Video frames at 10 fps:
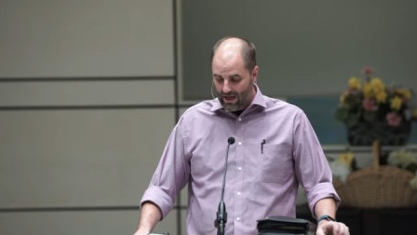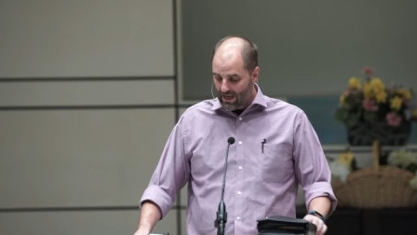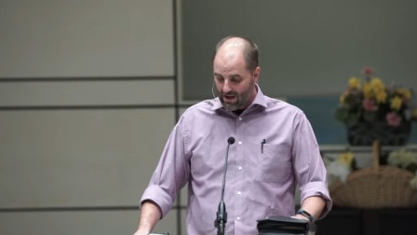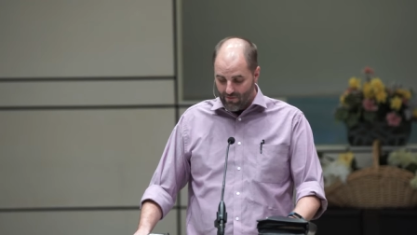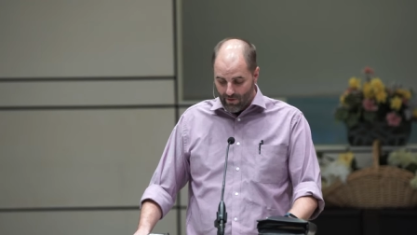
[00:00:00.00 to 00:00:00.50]

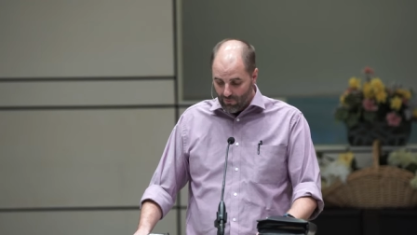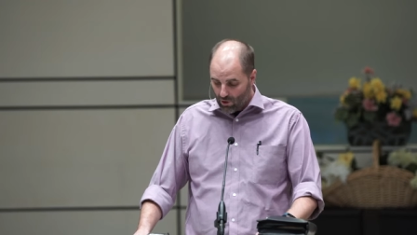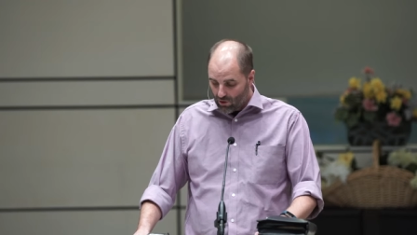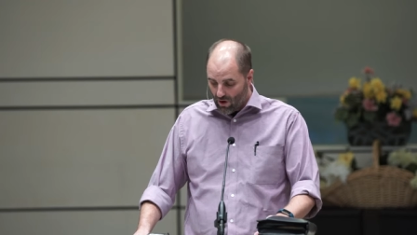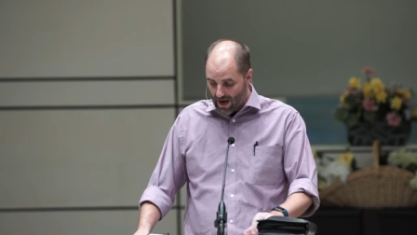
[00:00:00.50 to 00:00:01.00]
even before
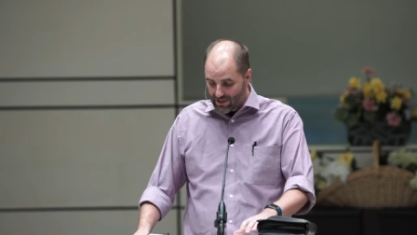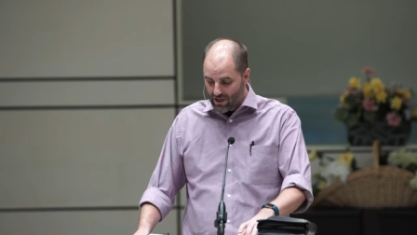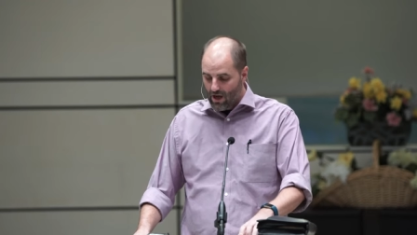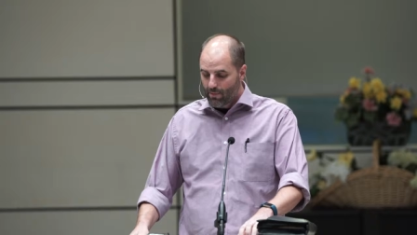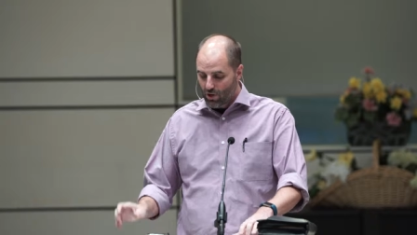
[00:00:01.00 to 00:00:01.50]
Christ,
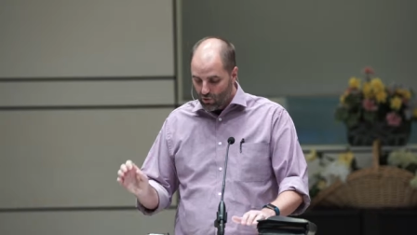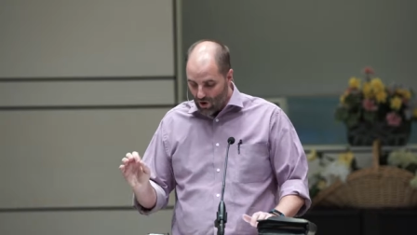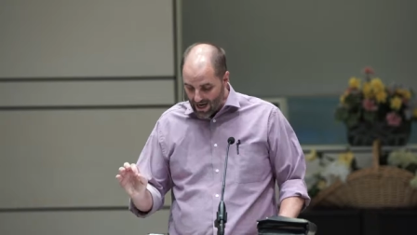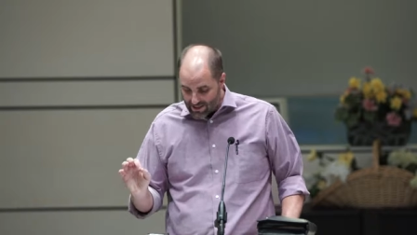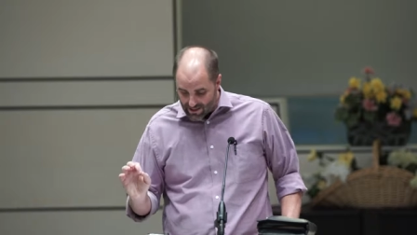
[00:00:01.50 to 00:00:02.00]
but
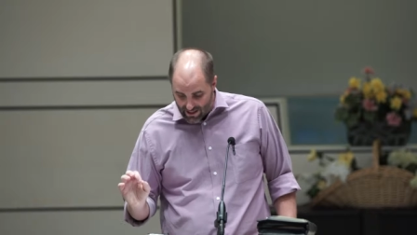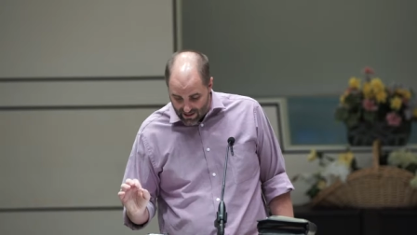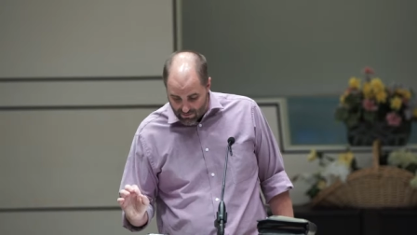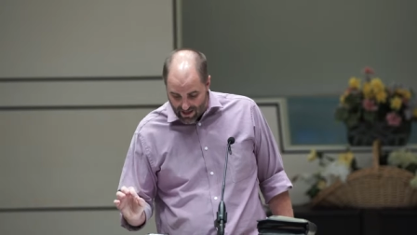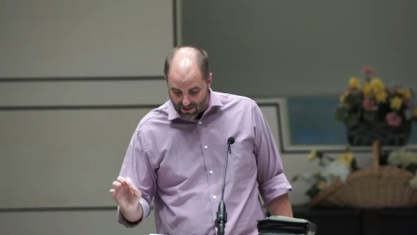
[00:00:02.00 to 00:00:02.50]
Christ and
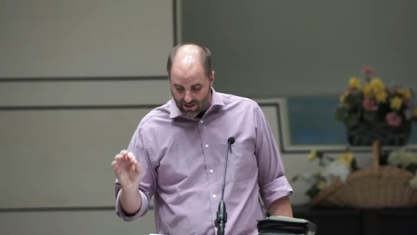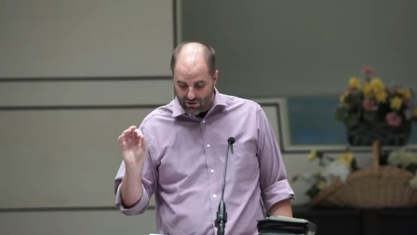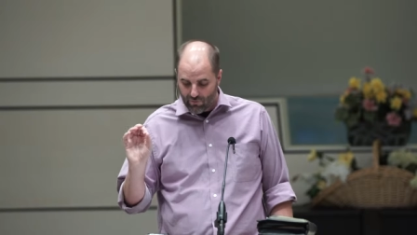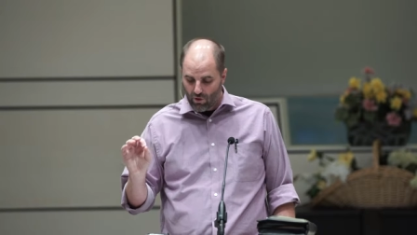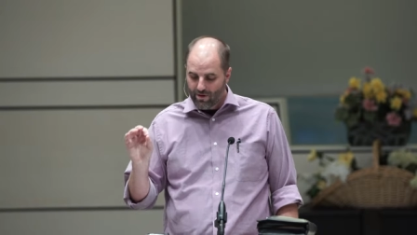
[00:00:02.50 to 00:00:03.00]
his message
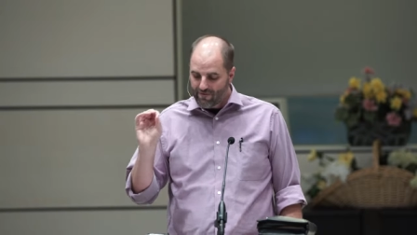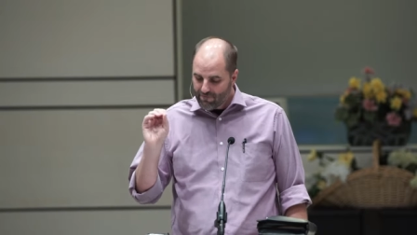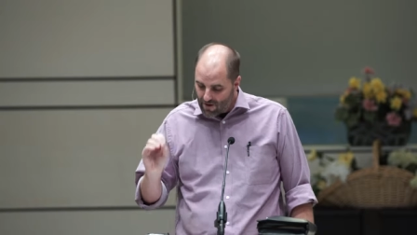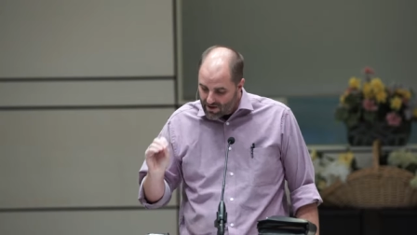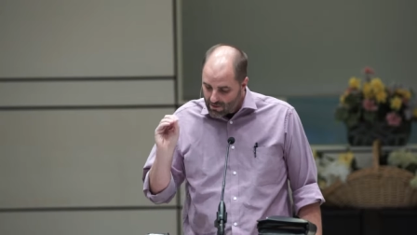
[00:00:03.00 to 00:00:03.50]
formed a
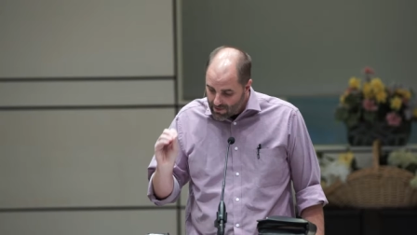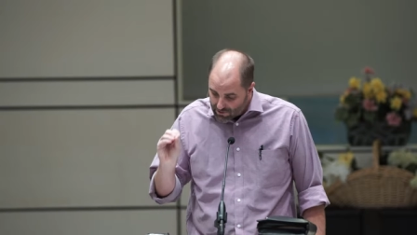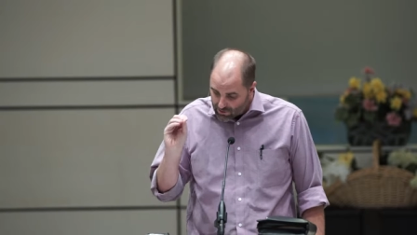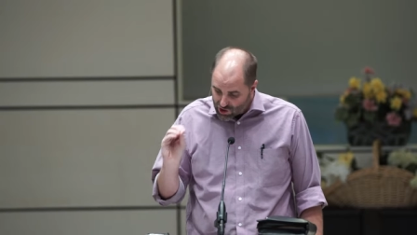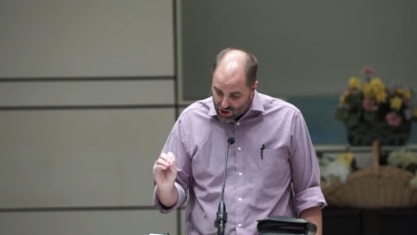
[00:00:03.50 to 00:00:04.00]

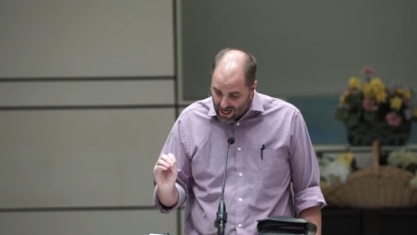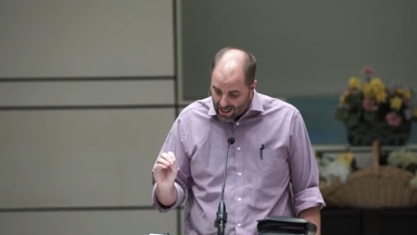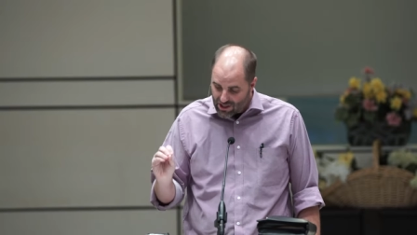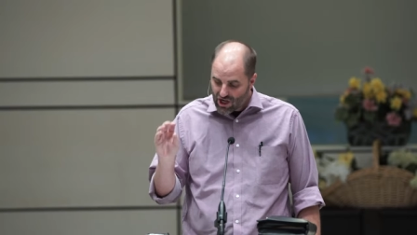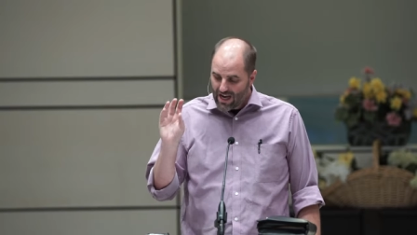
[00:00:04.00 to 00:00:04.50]
fundamental
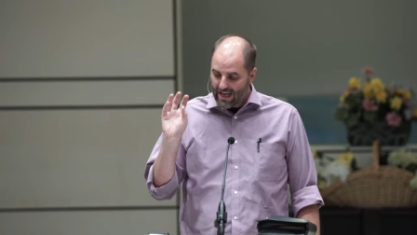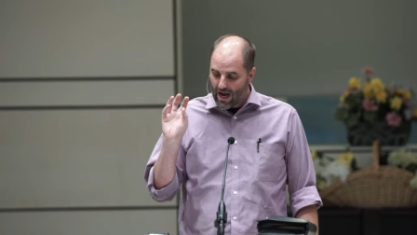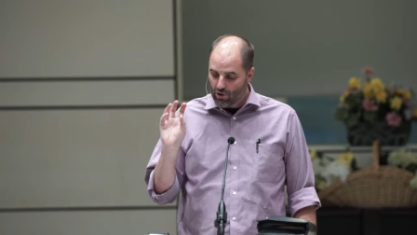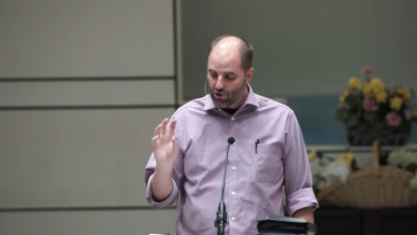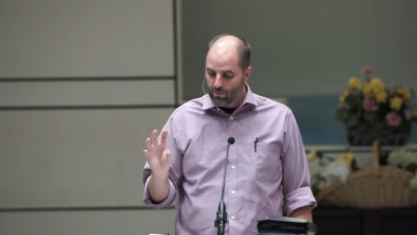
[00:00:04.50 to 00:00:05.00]
change in
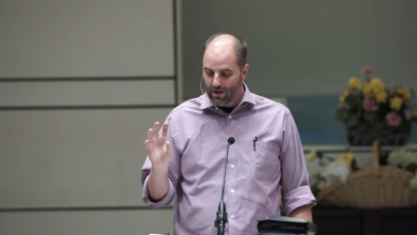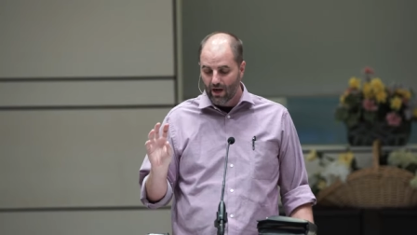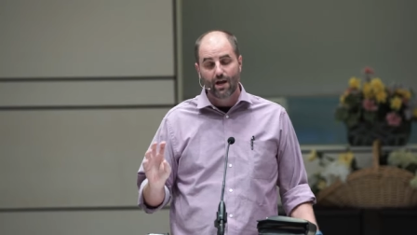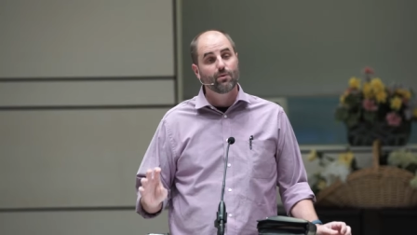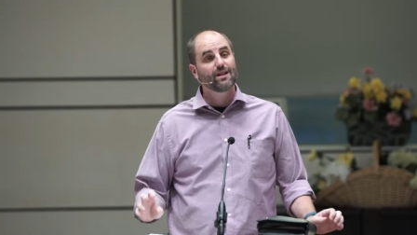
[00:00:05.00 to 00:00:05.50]
how
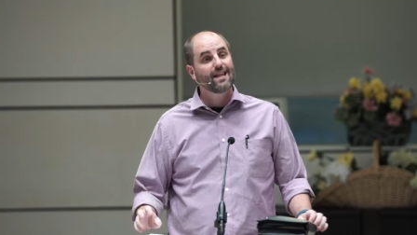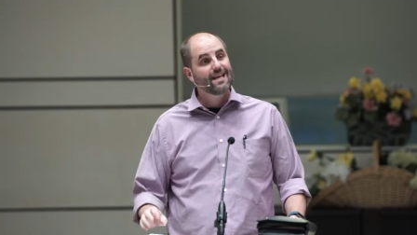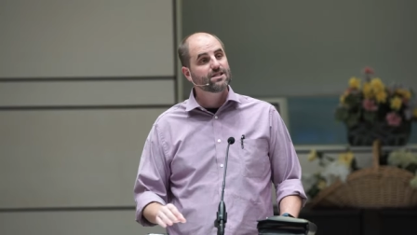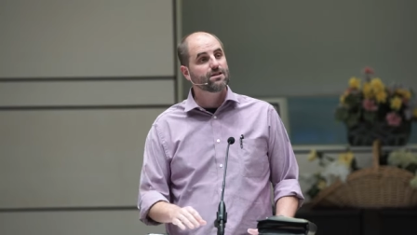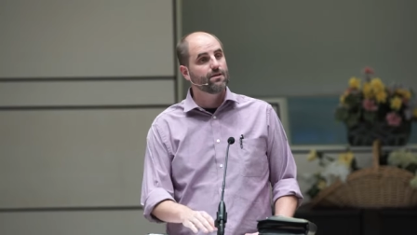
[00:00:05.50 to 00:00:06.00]
humankind
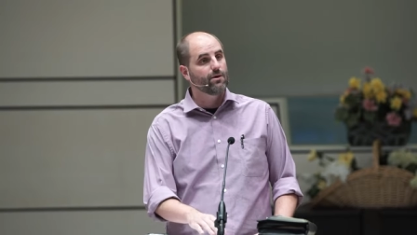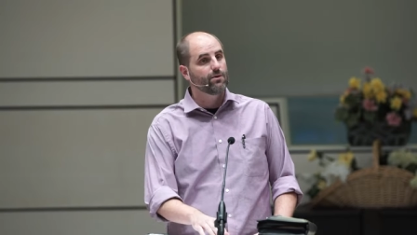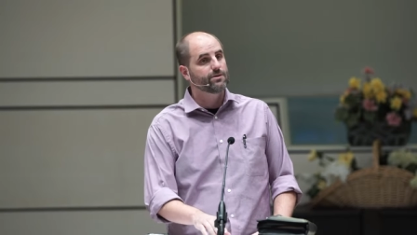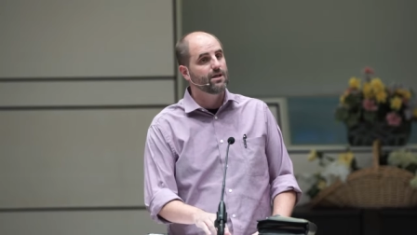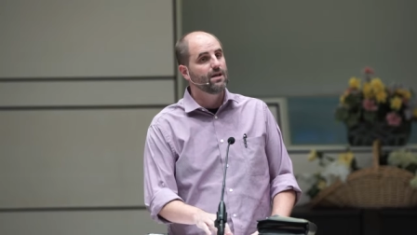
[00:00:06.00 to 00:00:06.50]
relates to
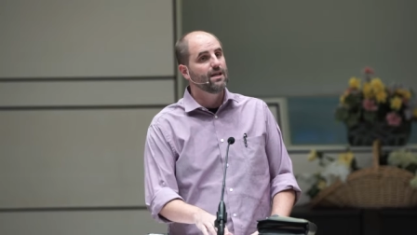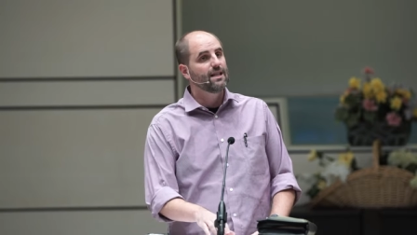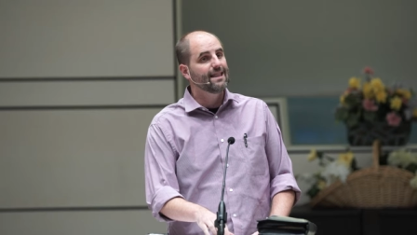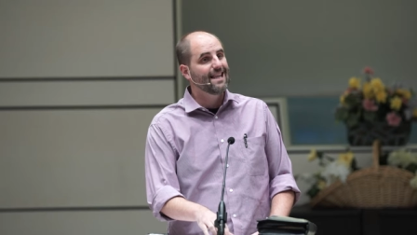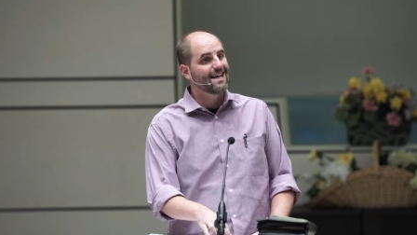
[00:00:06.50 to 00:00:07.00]
those
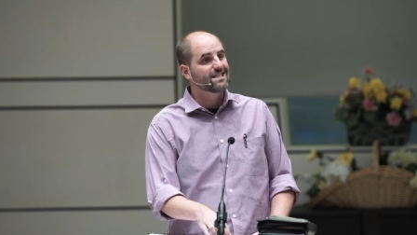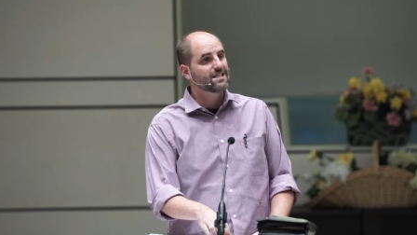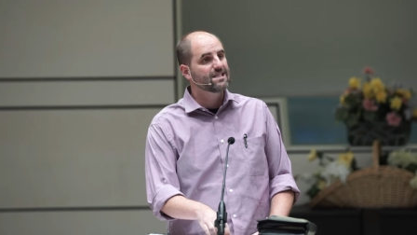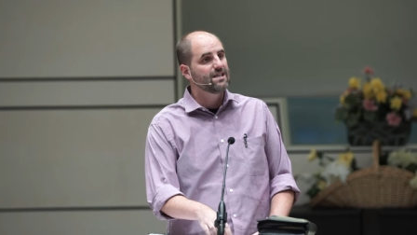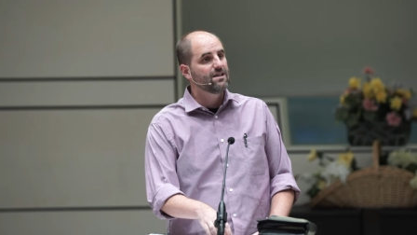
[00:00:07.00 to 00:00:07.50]

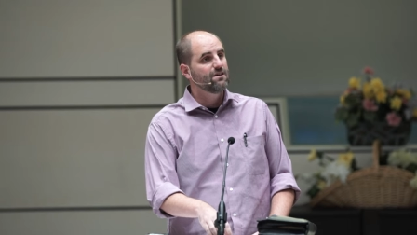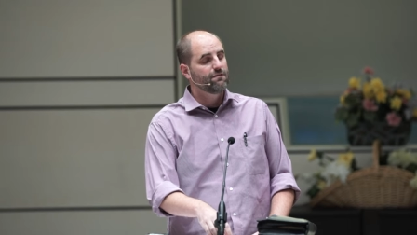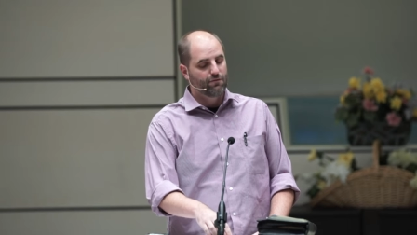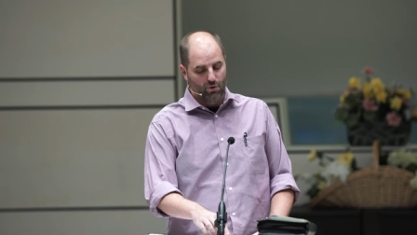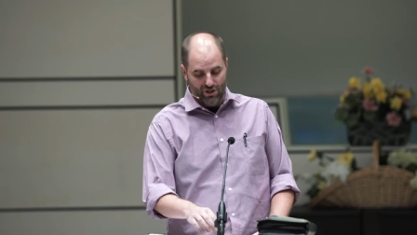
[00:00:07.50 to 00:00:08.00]
less
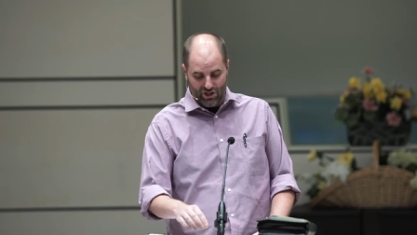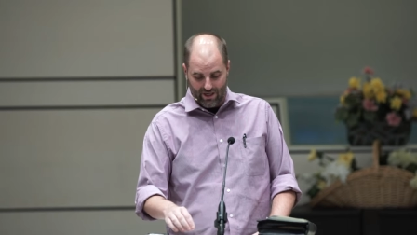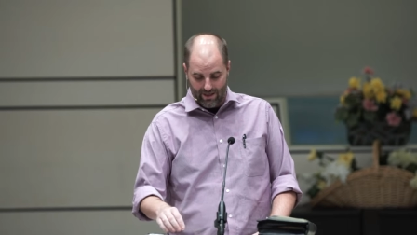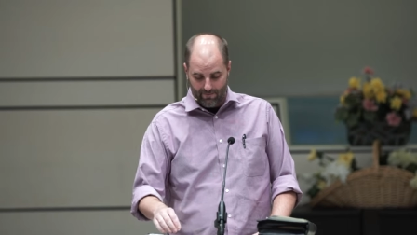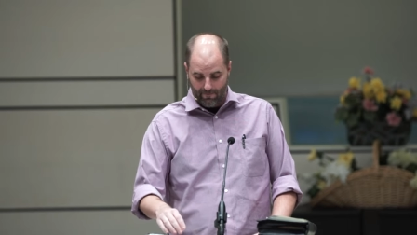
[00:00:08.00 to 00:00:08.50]
fortunate.